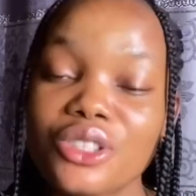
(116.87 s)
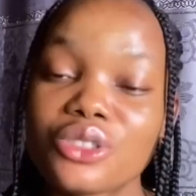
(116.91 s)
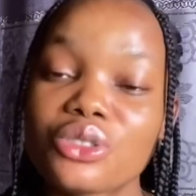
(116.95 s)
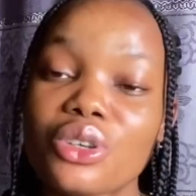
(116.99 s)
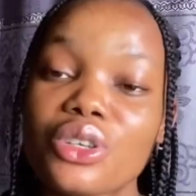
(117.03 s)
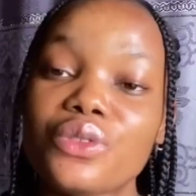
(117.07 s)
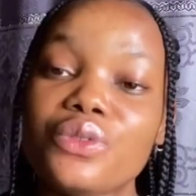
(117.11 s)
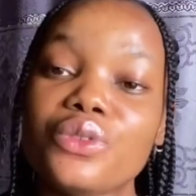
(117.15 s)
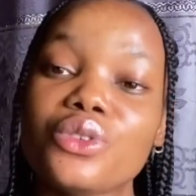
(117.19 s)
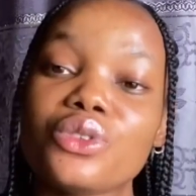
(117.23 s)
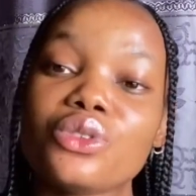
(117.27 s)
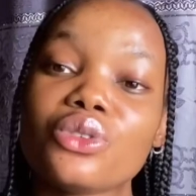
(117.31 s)
So
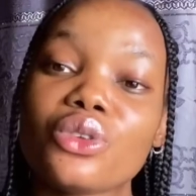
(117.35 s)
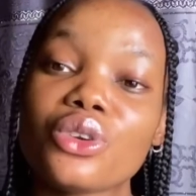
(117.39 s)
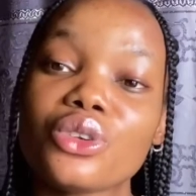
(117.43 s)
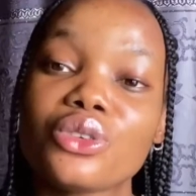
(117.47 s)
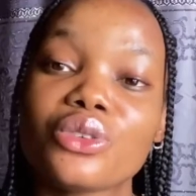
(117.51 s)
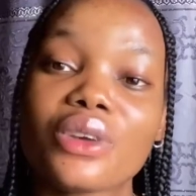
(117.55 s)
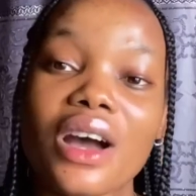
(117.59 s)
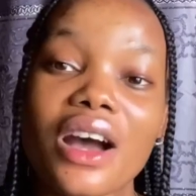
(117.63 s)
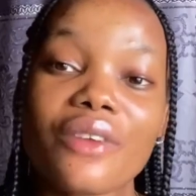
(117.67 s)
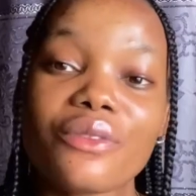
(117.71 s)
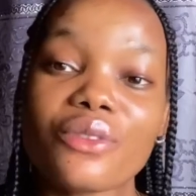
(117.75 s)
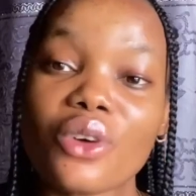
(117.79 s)
if you know
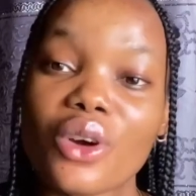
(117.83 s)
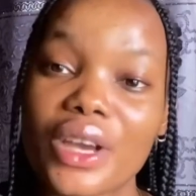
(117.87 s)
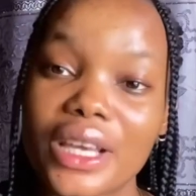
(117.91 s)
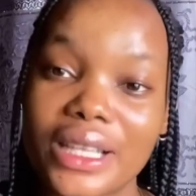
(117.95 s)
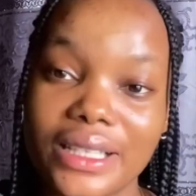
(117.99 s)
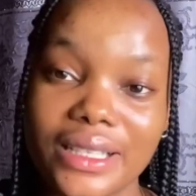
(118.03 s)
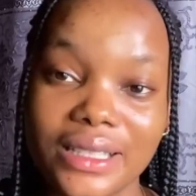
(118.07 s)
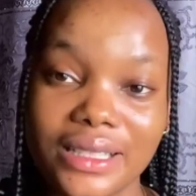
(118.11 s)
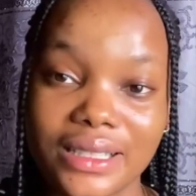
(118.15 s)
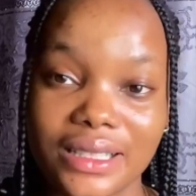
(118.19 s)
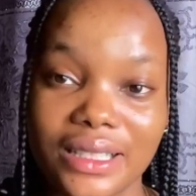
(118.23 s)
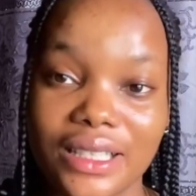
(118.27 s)
you have
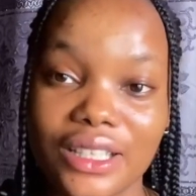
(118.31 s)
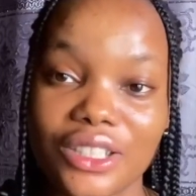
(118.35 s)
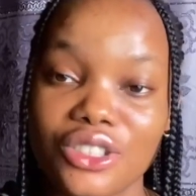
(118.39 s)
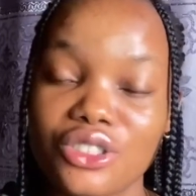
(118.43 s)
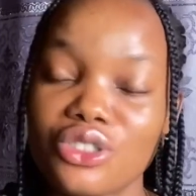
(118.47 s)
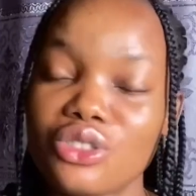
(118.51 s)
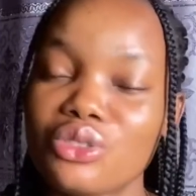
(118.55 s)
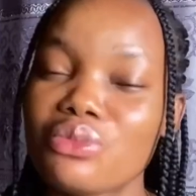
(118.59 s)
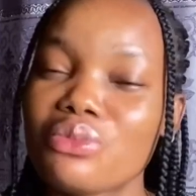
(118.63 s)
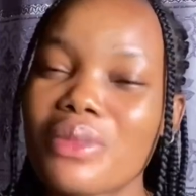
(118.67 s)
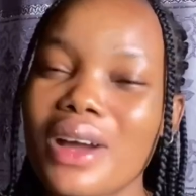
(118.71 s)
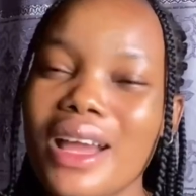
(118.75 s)
oily
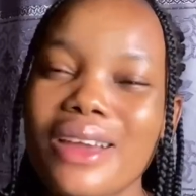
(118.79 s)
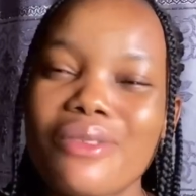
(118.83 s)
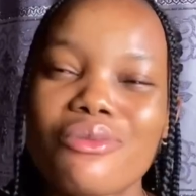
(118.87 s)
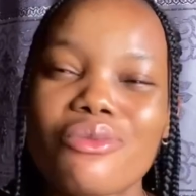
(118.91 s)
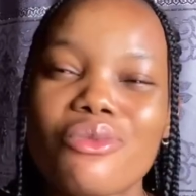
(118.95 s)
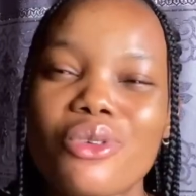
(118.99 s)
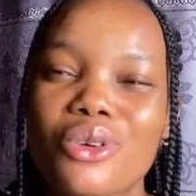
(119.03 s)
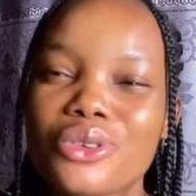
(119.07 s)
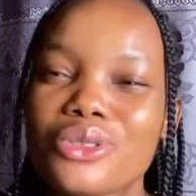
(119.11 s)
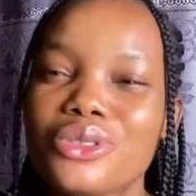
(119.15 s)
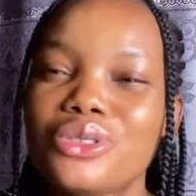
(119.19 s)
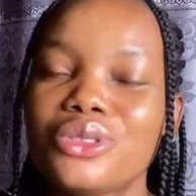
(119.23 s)
skin, you might
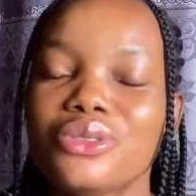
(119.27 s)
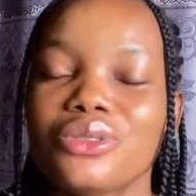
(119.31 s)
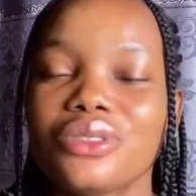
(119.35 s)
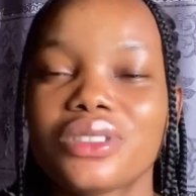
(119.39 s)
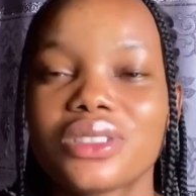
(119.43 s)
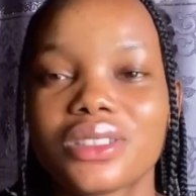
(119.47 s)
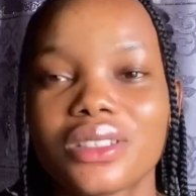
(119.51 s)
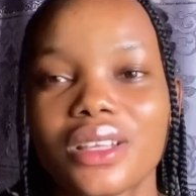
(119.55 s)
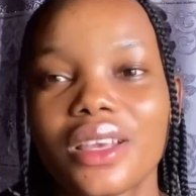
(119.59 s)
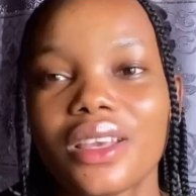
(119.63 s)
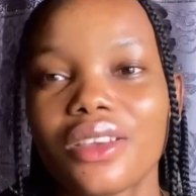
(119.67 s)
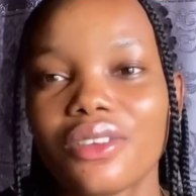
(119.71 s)
want to
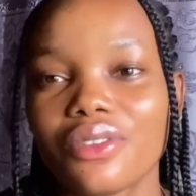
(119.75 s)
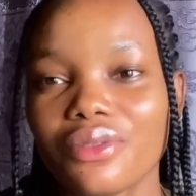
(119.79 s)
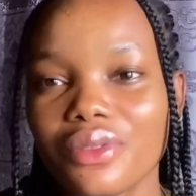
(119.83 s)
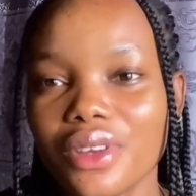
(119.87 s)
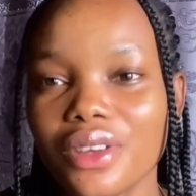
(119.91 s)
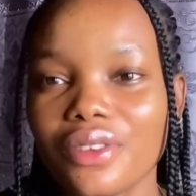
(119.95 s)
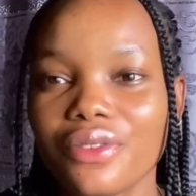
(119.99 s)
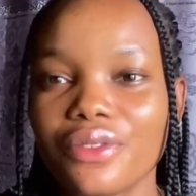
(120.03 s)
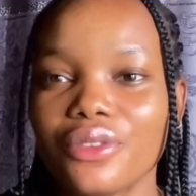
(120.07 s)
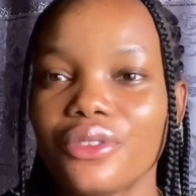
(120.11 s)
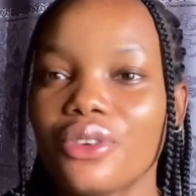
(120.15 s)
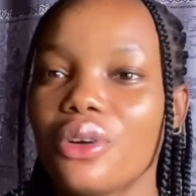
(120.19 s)
stay
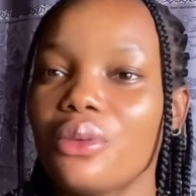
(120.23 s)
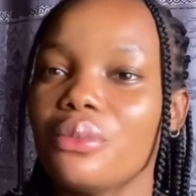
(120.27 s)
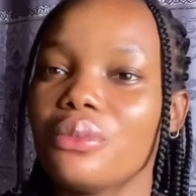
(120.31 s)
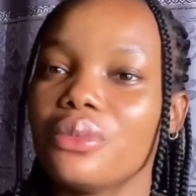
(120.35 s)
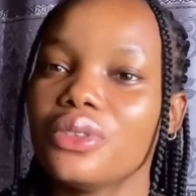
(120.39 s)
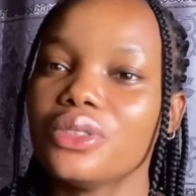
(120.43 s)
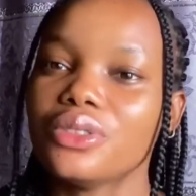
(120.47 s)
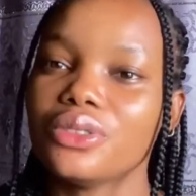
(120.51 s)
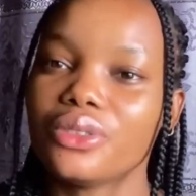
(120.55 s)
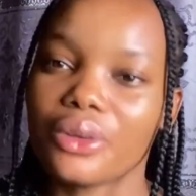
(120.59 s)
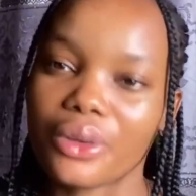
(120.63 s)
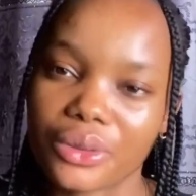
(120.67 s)
away from
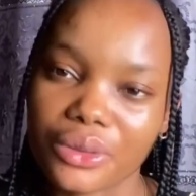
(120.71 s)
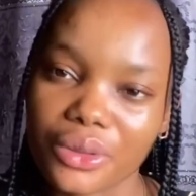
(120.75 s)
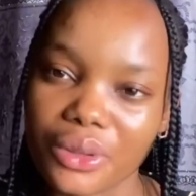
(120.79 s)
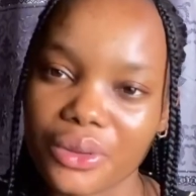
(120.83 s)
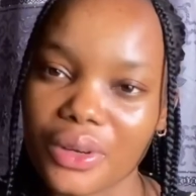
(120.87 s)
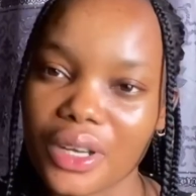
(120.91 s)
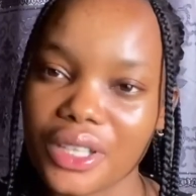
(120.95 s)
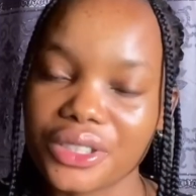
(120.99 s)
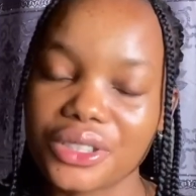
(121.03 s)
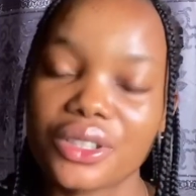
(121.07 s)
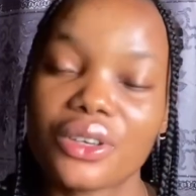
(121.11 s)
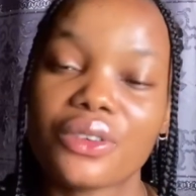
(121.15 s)
Dr.
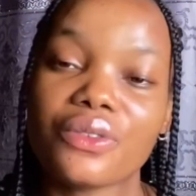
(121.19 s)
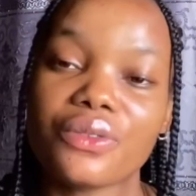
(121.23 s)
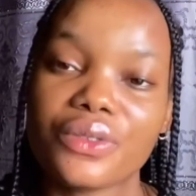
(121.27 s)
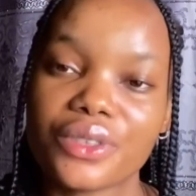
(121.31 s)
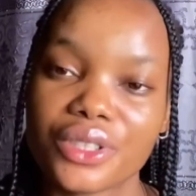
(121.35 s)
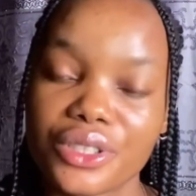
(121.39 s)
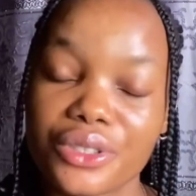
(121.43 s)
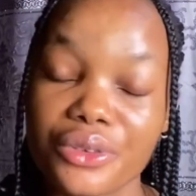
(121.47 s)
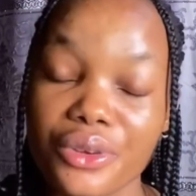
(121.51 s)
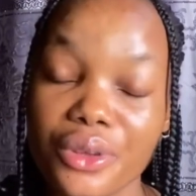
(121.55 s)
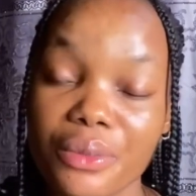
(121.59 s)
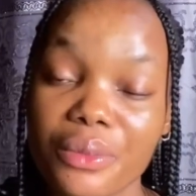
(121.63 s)
Rashel
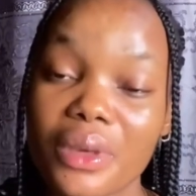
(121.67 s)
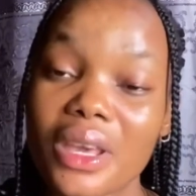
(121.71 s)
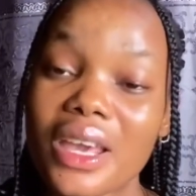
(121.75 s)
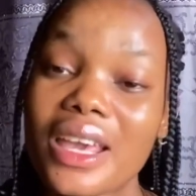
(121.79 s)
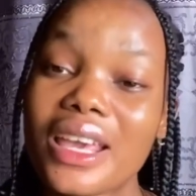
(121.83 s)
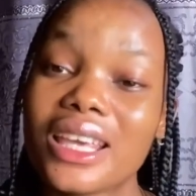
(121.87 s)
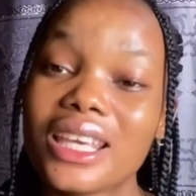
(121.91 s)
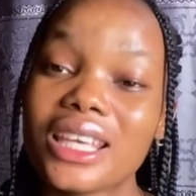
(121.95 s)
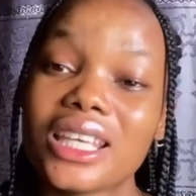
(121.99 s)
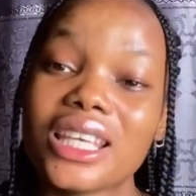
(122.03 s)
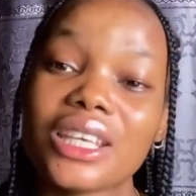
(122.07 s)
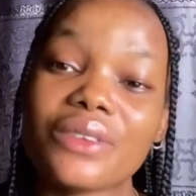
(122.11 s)
face cream.
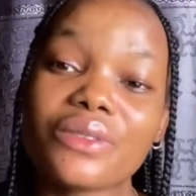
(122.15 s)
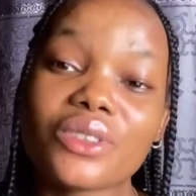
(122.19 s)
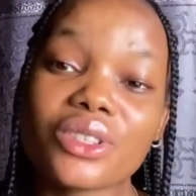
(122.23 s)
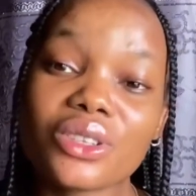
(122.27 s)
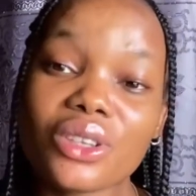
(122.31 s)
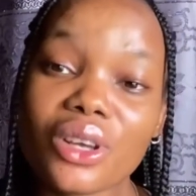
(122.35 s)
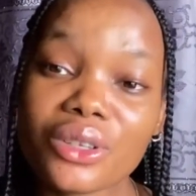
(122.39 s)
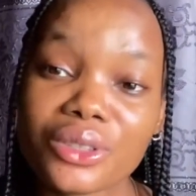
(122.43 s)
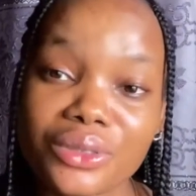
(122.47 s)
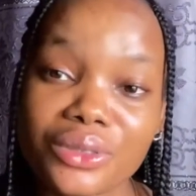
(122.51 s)
If the Dr.